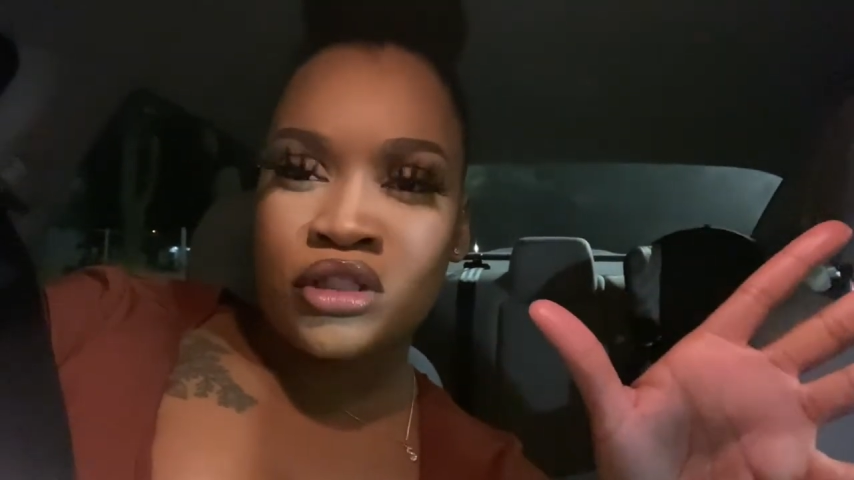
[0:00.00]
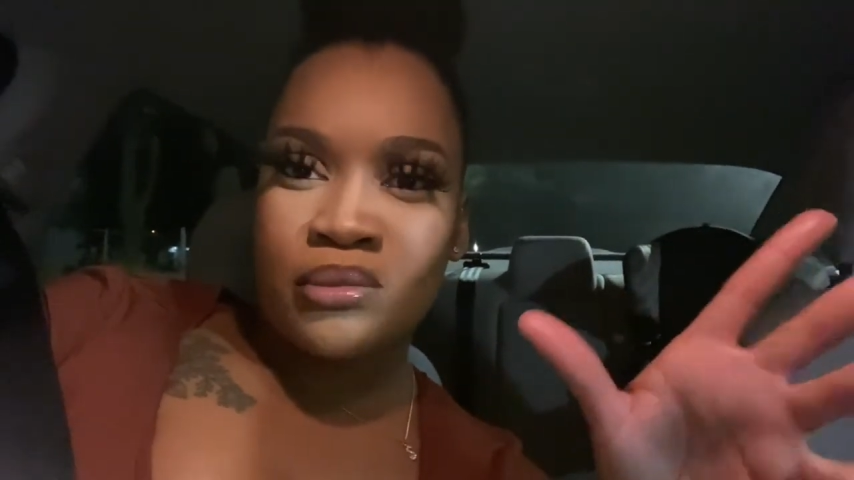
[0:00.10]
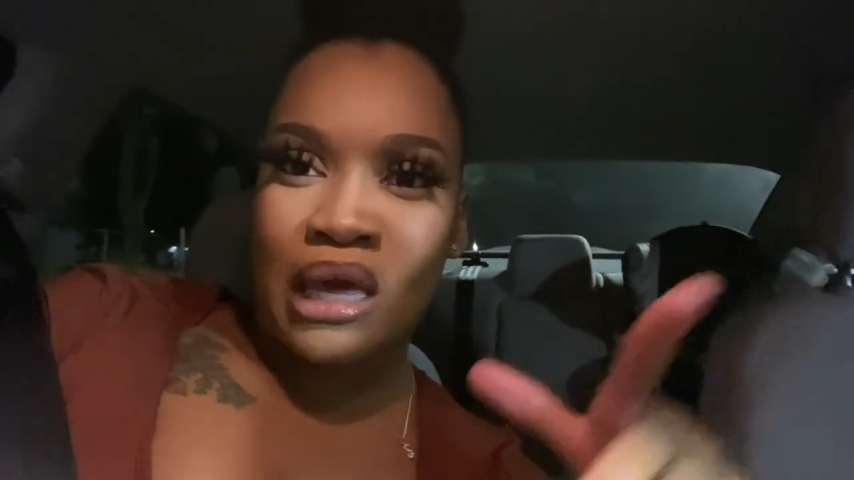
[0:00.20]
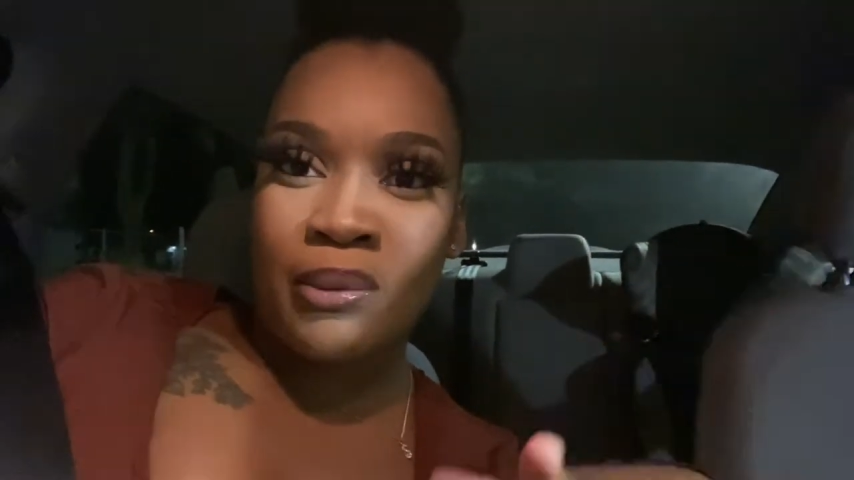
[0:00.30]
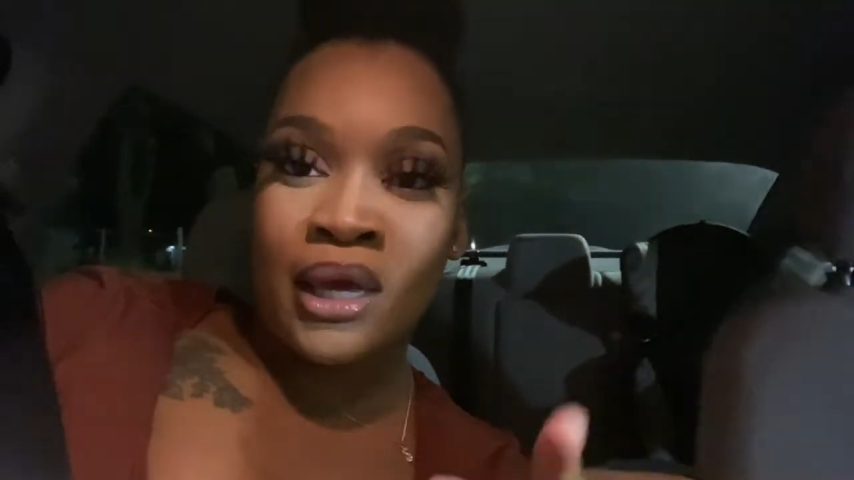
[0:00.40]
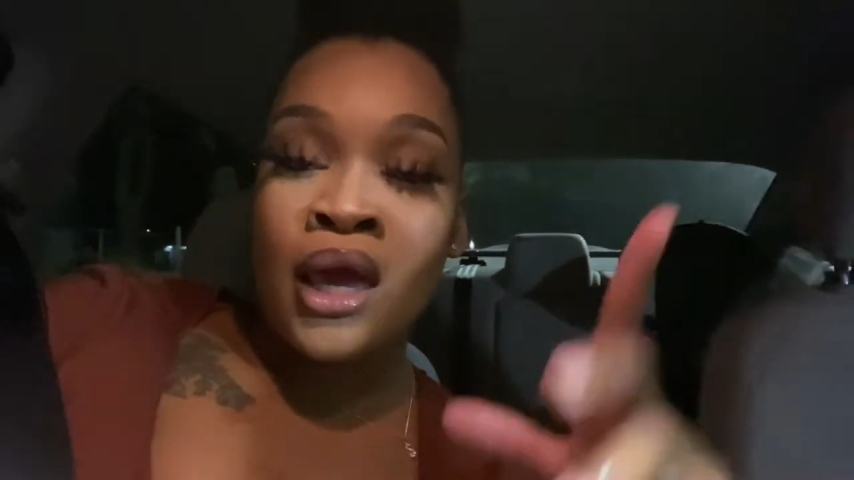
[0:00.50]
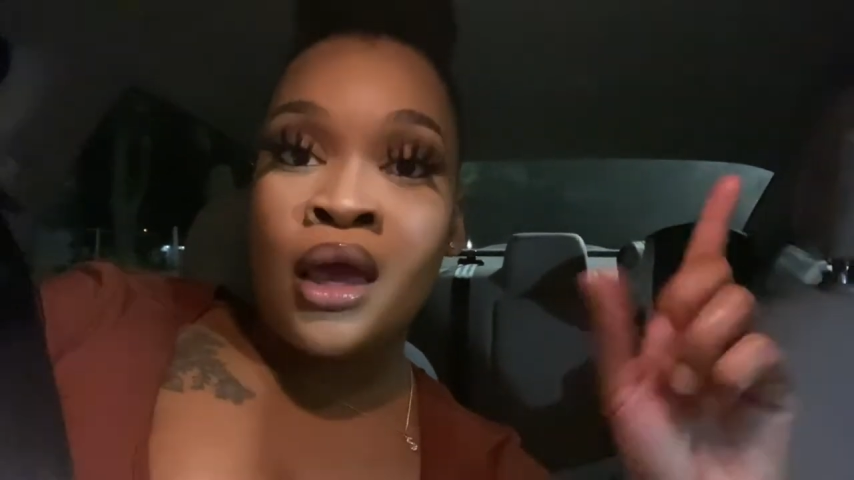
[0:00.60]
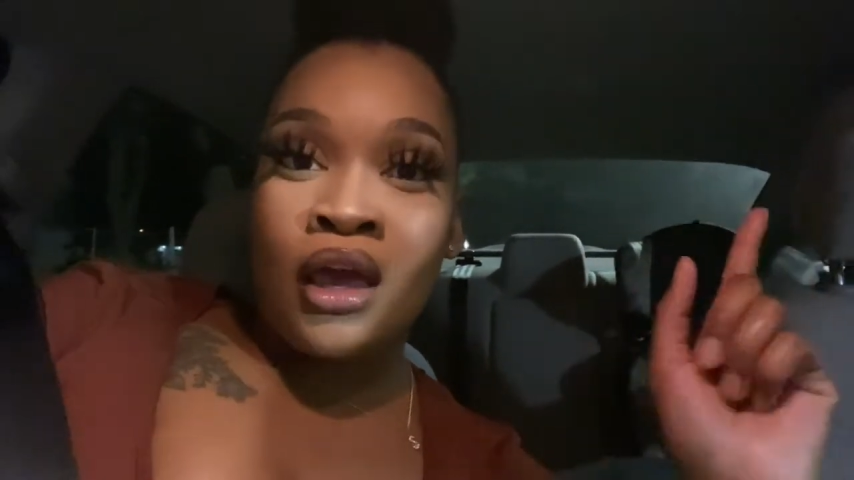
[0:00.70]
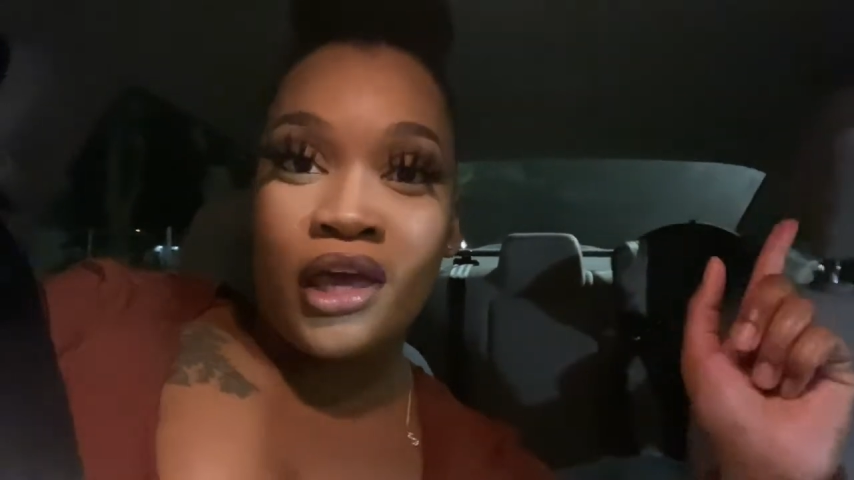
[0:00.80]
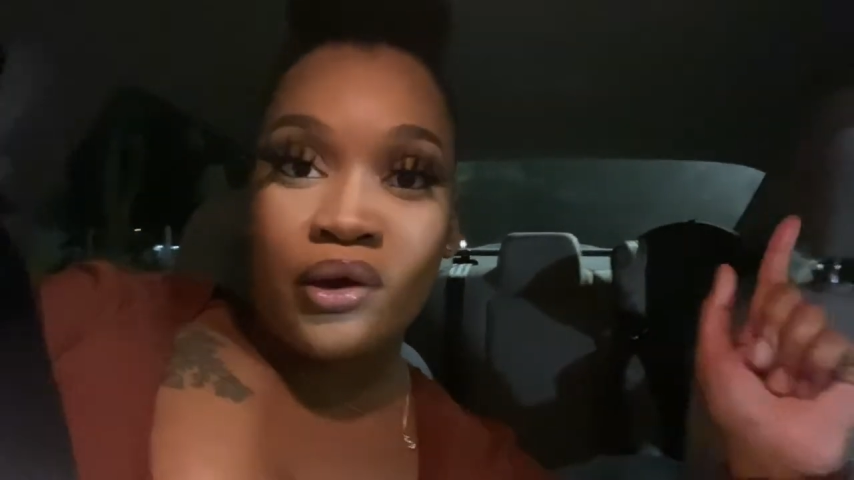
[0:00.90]
maybe,
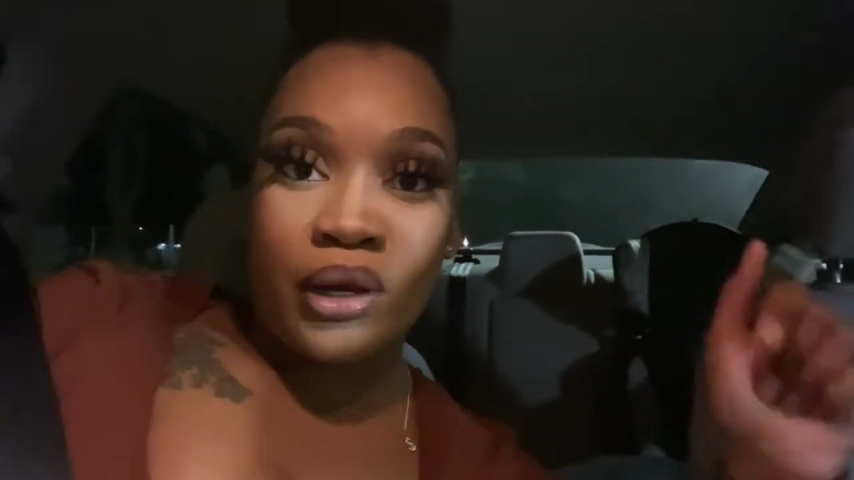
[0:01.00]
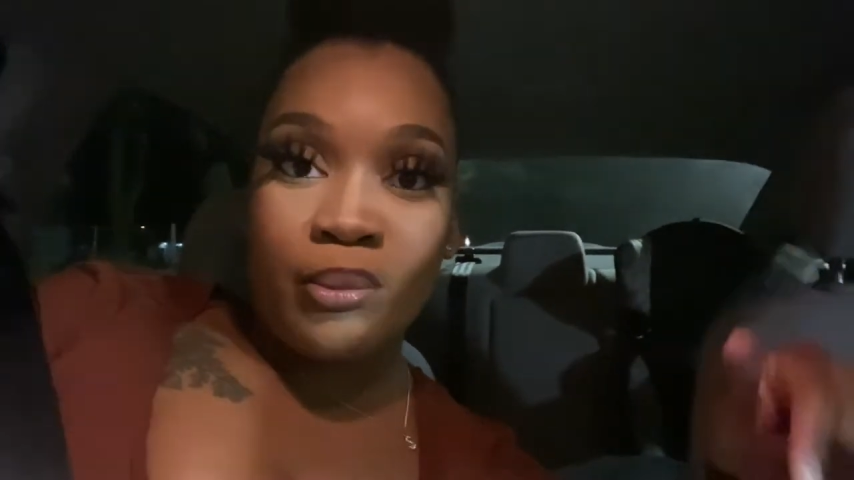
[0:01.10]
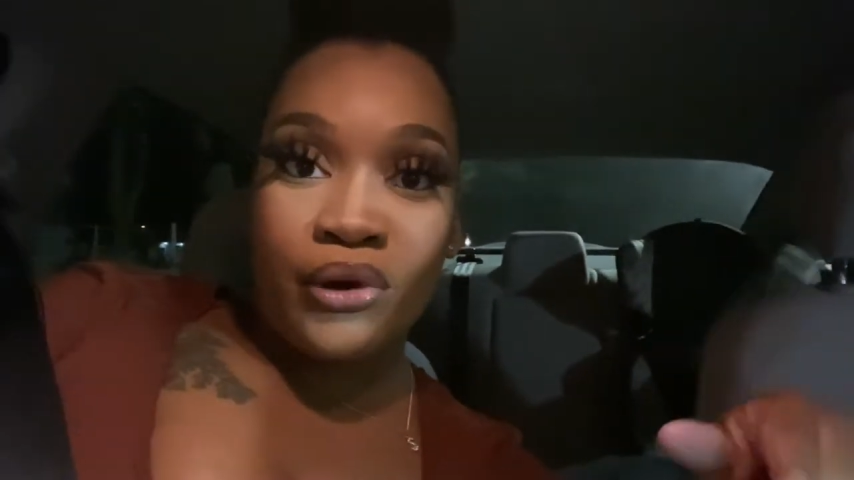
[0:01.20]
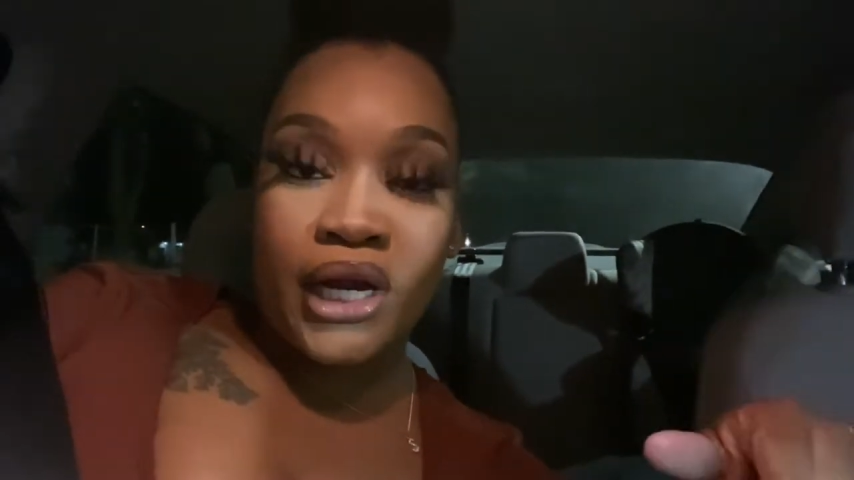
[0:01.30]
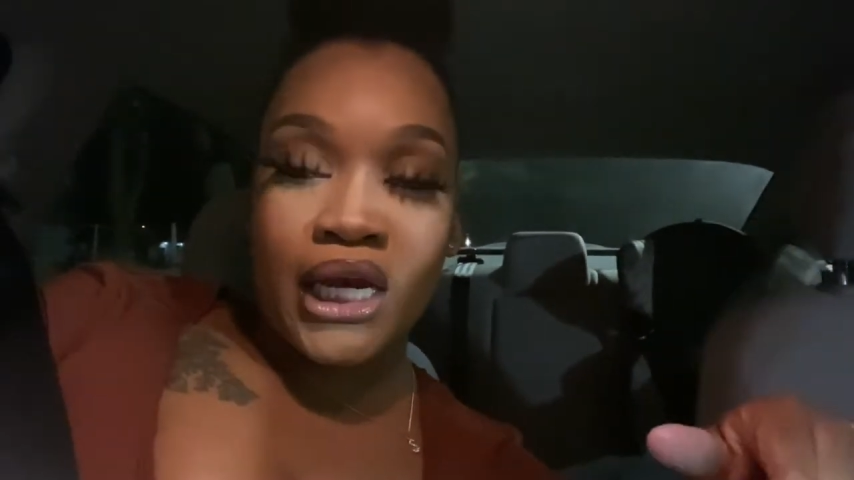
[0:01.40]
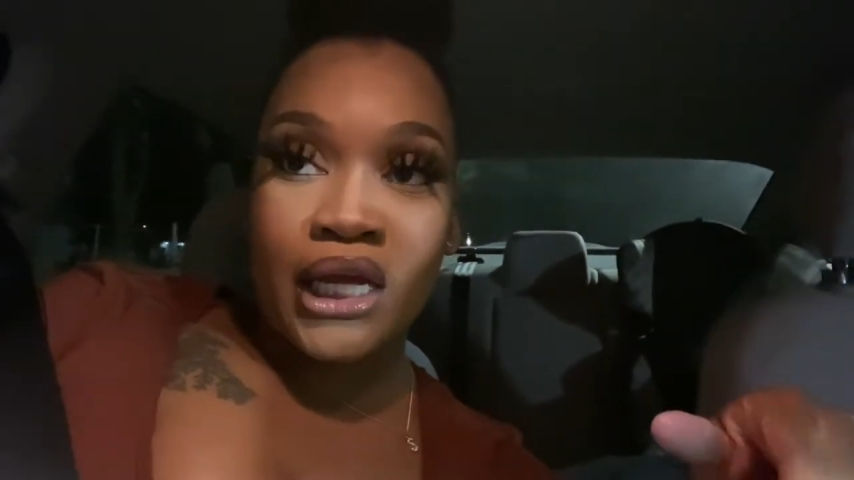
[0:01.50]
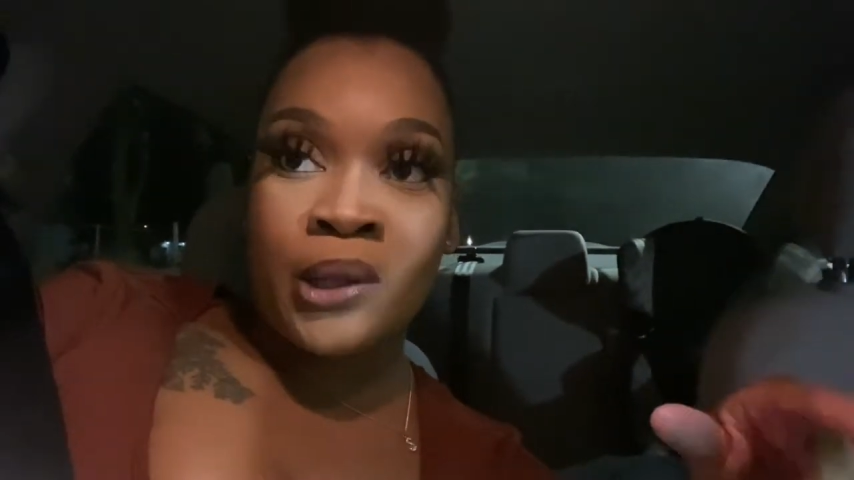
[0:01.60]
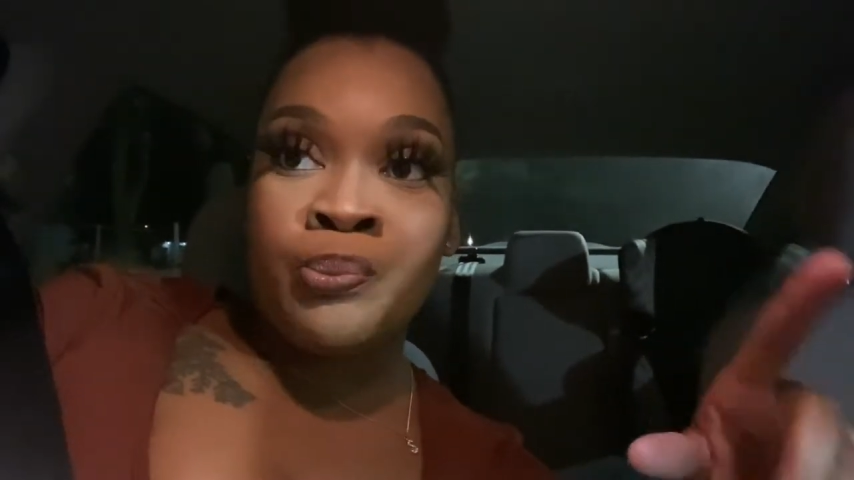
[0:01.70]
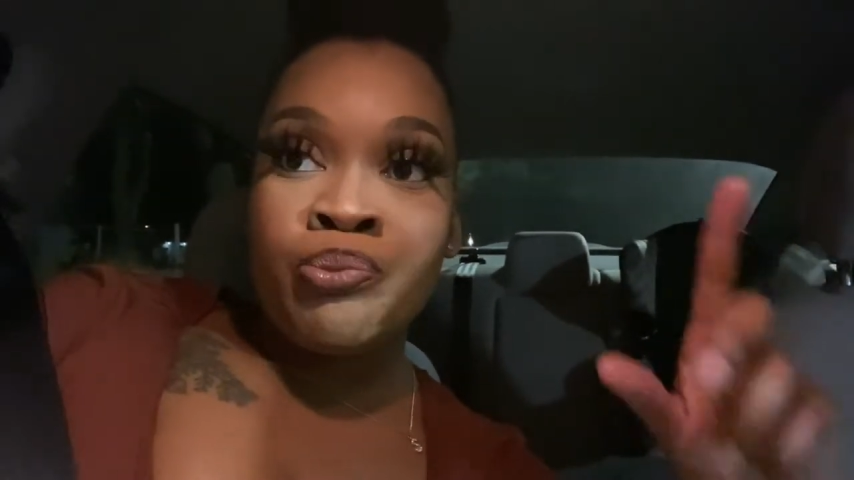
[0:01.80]
here in Brandon.